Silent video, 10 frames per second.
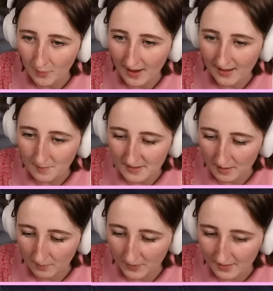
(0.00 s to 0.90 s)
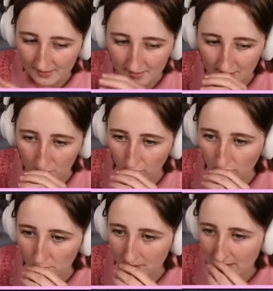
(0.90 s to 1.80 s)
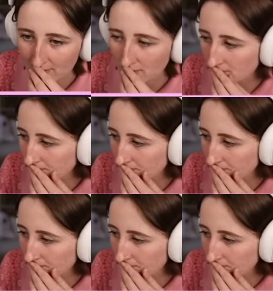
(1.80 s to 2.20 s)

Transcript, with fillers: I can be done with this and then we'll eat the...